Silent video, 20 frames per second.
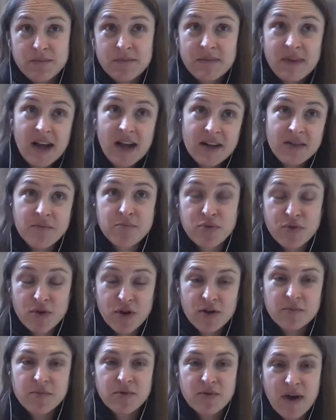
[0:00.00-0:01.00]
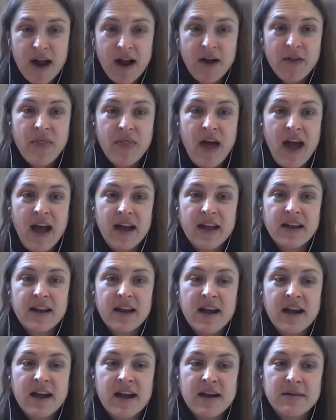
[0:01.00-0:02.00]
kind of probe around that
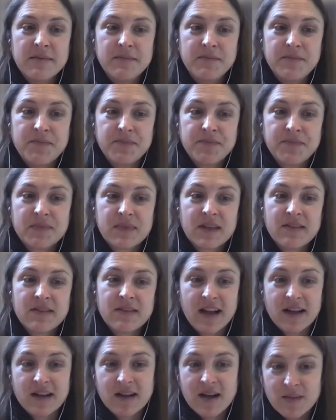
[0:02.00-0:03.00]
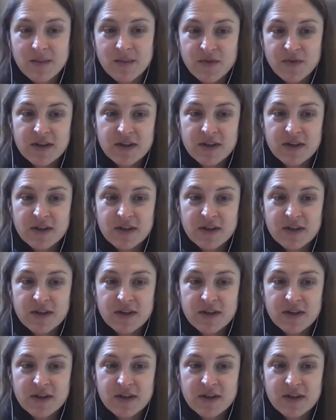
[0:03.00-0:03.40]
that comfort